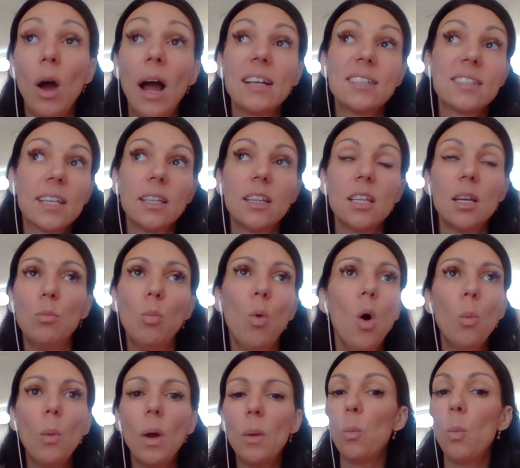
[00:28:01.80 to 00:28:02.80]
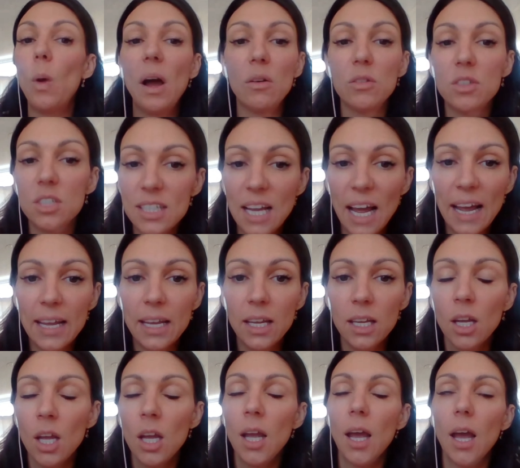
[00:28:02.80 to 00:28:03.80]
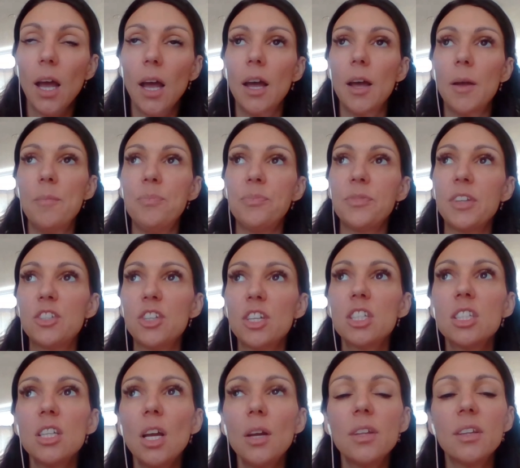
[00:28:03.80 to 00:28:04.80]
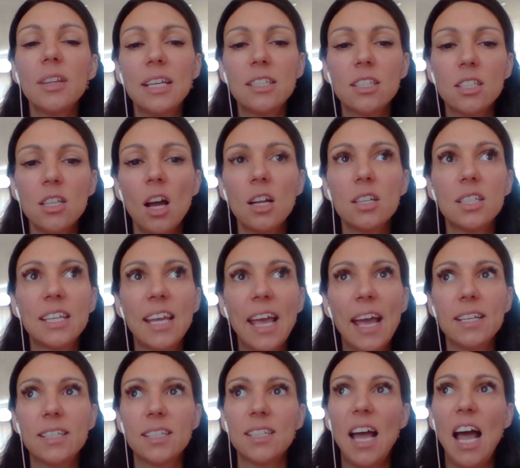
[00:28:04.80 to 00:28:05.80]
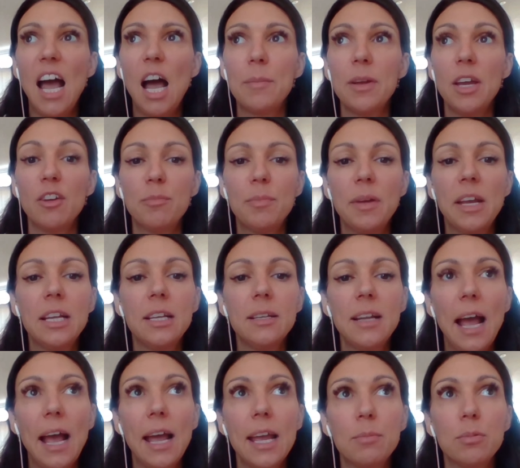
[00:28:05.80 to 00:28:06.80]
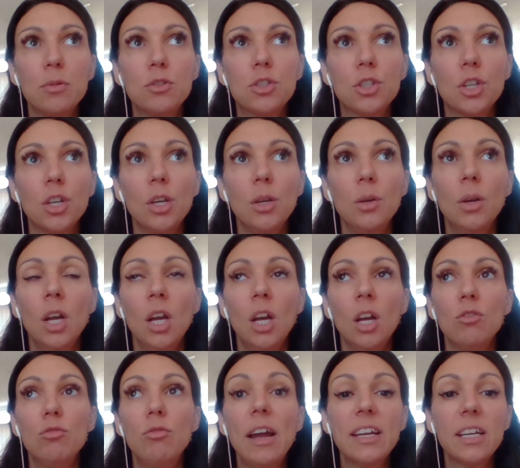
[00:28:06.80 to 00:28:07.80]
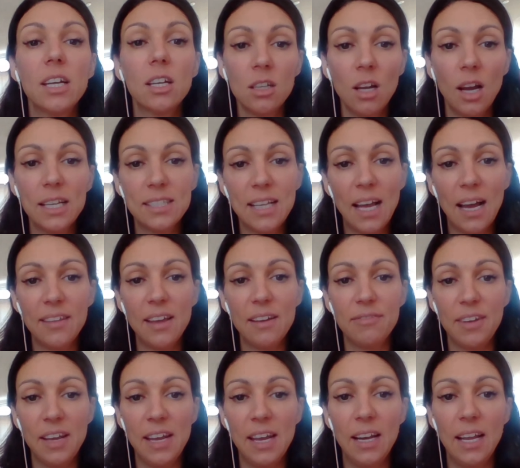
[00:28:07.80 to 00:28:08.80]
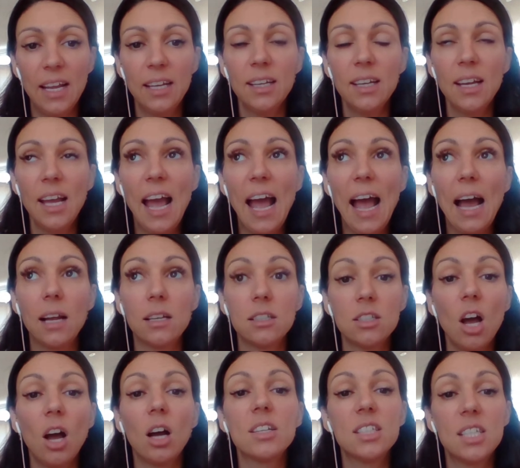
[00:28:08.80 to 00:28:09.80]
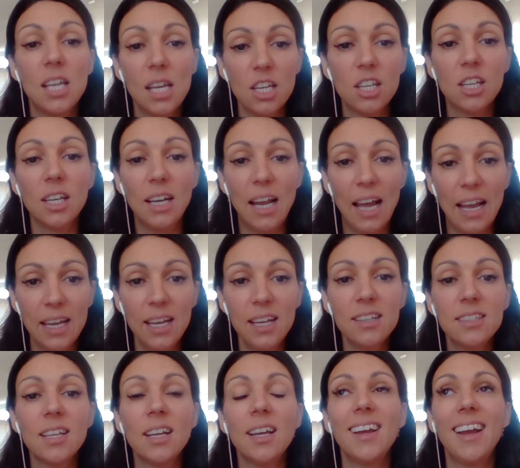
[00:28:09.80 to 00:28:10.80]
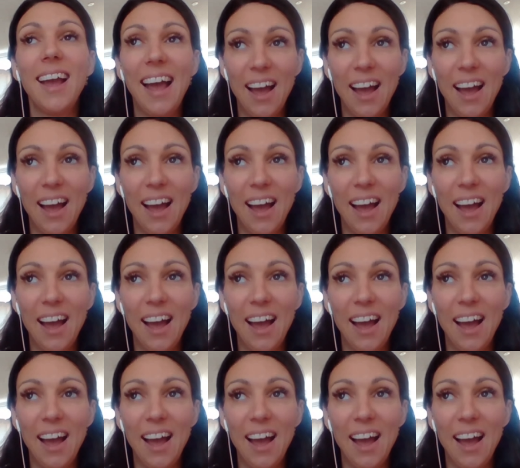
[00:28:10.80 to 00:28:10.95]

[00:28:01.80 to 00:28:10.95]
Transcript: or asking them what went well today, um, just so that they start to get into the habit of being able to recognize how they're feeling mm. and articulate